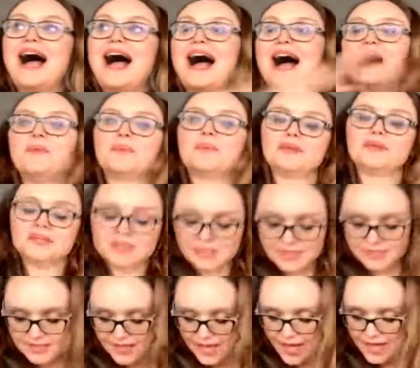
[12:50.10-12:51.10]
happens
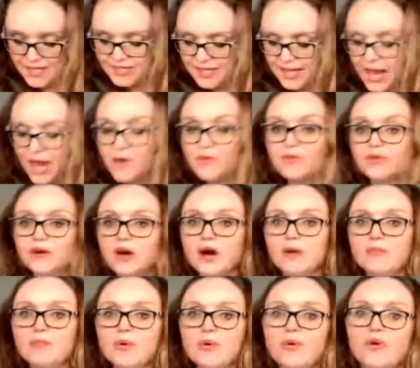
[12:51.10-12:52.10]
as the
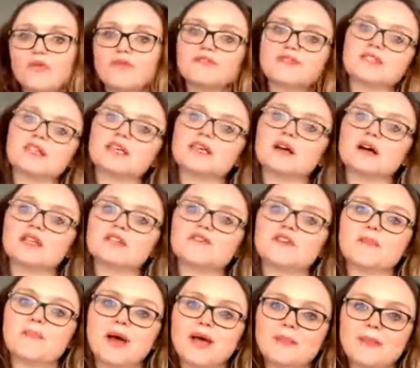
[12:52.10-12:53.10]
outcome of seeing us
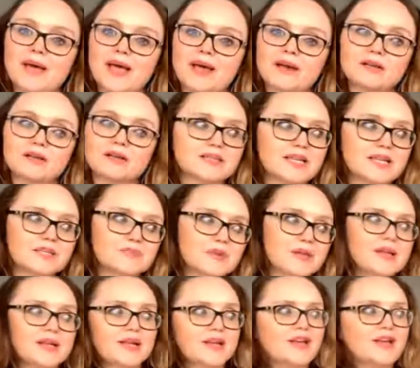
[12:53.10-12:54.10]
for a biomechanical
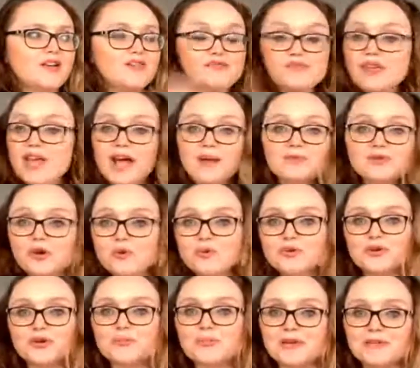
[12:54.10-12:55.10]
assessment. Rehab's
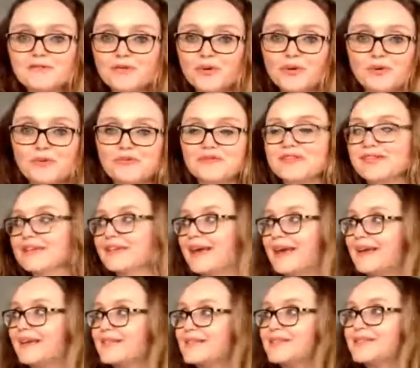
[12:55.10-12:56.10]
always going to be involved
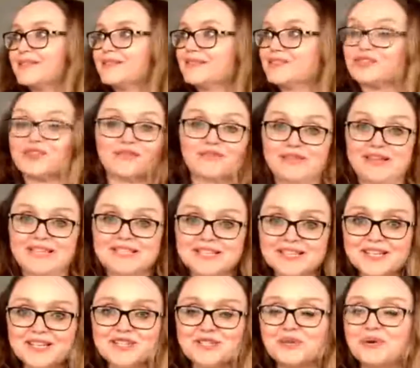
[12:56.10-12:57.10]
unless there's a
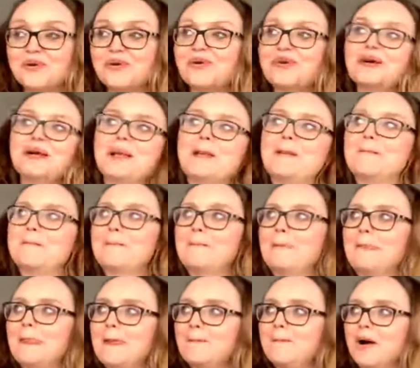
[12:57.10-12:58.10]
reason it's not,
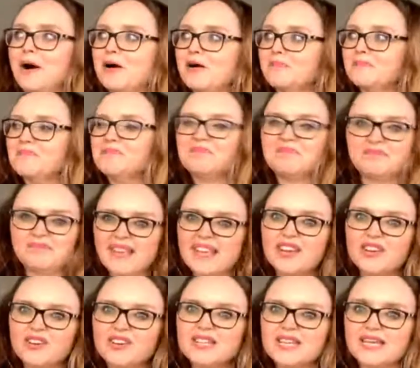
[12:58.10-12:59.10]
but
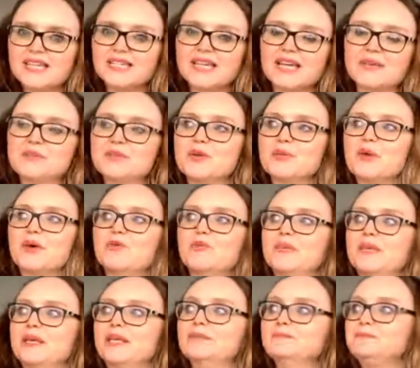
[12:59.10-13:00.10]
9 out of 10 times it will
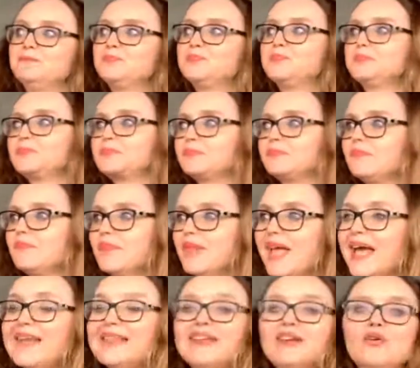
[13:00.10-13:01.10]
be.
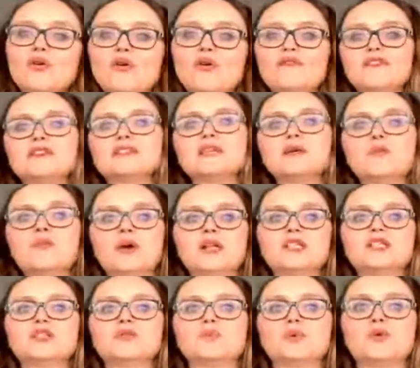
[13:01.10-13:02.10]
And then obviously
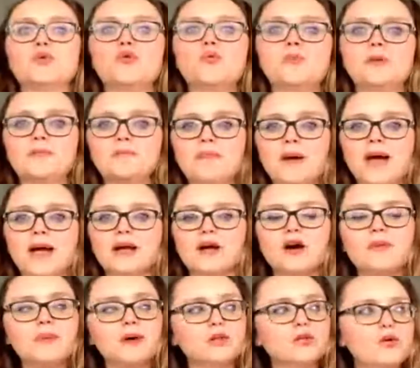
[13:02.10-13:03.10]
once we open back
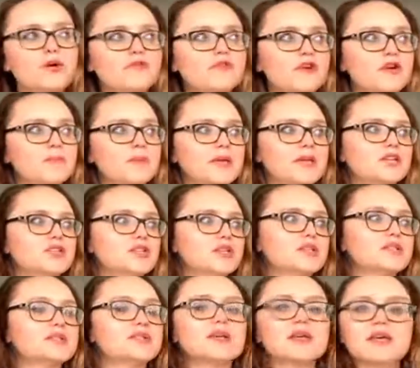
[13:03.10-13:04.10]
up, a lot of our
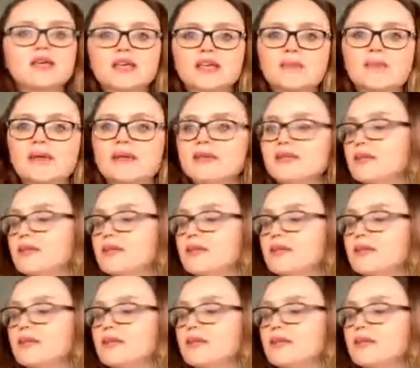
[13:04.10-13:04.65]
patients come in